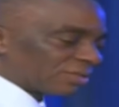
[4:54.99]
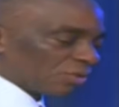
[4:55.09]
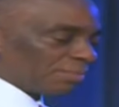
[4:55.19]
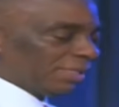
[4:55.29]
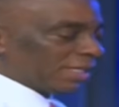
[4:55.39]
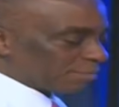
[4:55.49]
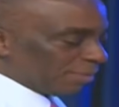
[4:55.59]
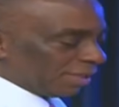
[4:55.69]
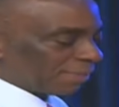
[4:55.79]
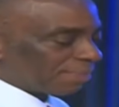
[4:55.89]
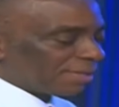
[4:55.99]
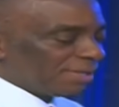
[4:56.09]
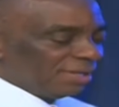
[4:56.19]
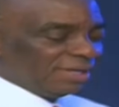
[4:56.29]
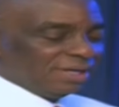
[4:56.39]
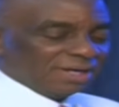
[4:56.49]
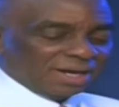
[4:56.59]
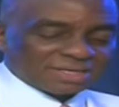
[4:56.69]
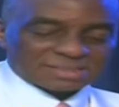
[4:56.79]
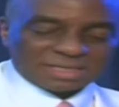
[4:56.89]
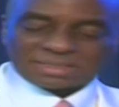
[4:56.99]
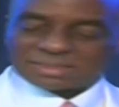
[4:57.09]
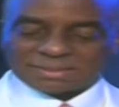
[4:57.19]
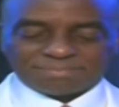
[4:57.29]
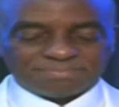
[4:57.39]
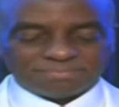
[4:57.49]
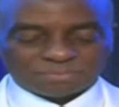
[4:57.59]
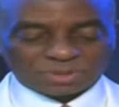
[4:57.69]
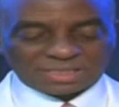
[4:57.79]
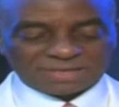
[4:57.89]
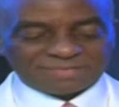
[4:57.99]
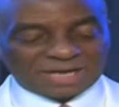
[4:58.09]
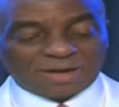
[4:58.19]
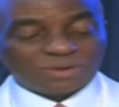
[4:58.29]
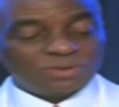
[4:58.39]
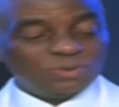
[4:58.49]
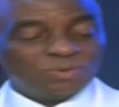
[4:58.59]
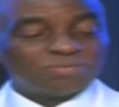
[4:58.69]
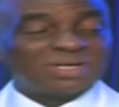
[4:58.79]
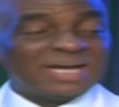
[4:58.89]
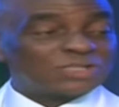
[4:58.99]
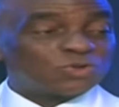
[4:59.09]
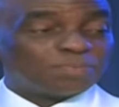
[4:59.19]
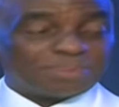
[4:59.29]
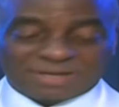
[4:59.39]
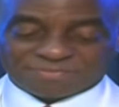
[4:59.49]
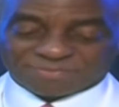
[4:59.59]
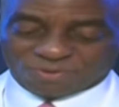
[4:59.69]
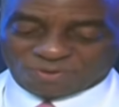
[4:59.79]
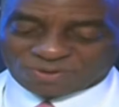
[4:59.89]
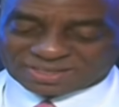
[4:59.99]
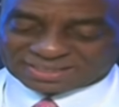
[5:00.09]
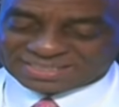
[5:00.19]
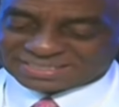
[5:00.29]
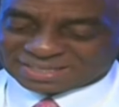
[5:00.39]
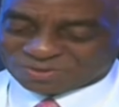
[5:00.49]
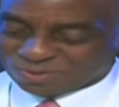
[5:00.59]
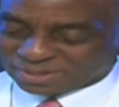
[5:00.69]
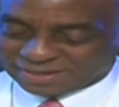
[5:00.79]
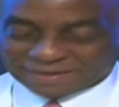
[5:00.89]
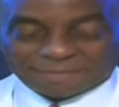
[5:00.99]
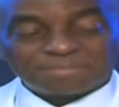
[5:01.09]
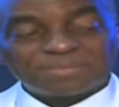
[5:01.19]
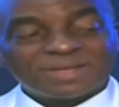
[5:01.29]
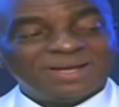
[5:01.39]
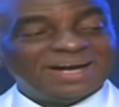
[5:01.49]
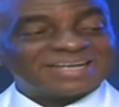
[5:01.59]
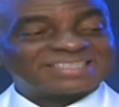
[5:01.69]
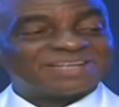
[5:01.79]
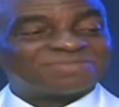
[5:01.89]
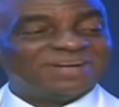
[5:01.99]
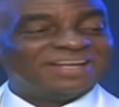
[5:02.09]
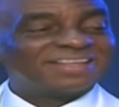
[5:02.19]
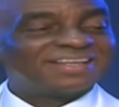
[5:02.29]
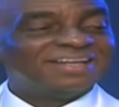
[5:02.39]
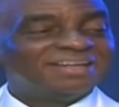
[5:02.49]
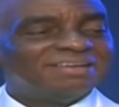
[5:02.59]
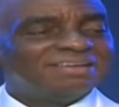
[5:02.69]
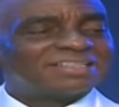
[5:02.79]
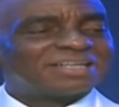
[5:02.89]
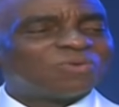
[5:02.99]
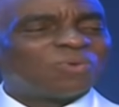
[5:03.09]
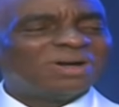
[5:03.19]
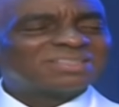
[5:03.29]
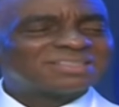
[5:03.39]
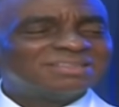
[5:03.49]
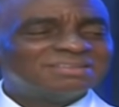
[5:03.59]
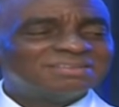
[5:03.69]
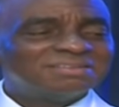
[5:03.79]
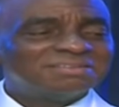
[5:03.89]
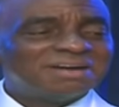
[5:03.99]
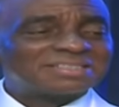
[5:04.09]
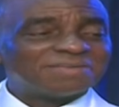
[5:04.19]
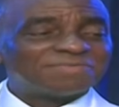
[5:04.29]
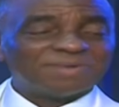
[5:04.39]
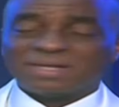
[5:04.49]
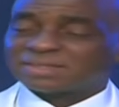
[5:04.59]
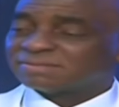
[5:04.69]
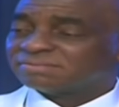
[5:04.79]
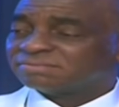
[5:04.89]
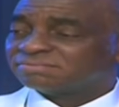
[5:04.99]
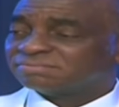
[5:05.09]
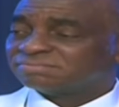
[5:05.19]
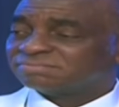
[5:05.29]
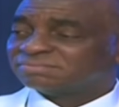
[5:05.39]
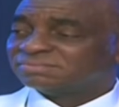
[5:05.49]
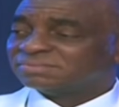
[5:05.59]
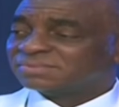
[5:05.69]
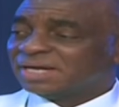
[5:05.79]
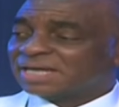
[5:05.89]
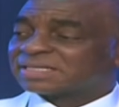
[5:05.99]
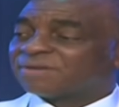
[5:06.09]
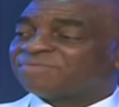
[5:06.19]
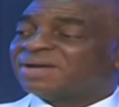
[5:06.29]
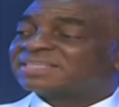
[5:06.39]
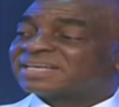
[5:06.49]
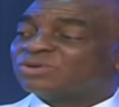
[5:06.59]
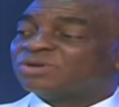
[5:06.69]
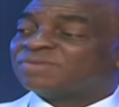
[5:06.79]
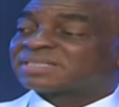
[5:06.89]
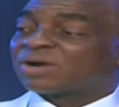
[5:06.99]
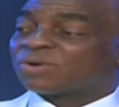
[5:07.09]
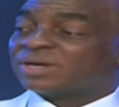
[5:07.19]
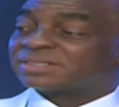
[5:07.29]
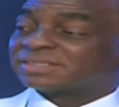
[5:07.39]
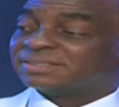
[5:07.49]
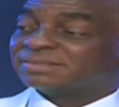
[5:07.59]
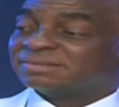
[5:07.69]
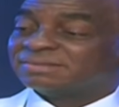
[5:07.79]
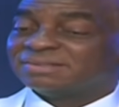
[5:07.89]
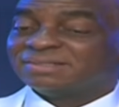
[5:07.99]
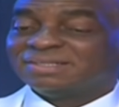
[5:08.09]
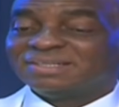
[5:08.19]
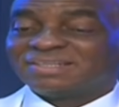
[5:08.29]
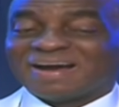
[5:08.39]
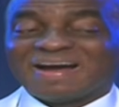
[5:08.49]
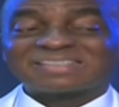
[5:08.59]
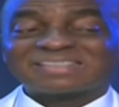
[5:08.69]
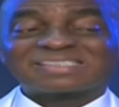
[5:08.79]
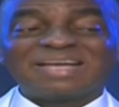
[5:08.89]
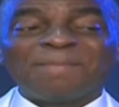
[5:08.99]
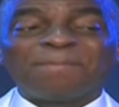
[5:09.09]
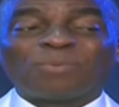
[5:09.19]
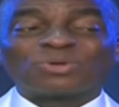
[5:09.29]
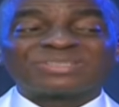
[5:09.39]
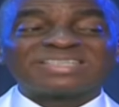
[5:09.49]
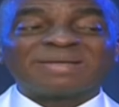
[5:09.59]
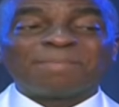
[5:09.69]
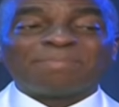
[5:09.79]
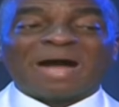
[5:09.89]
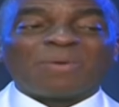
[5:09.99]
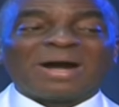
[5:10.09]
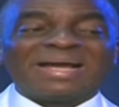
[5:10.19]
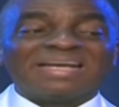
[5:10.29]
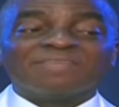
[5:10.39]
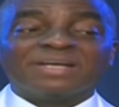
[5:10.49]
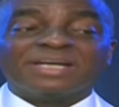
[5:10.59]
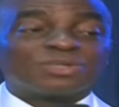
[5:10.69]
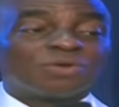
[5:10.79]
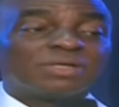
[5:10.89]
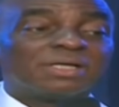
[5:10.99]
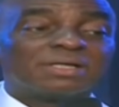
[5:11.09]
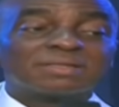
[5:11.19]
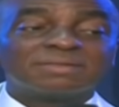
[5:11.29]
some years back and he said, uh, Brother David, how do you get to pay for all the things that go on here? I said, faith. He said, what? I faith. I said, faith is a universal currency that has same purchasing power in every nation of the earth.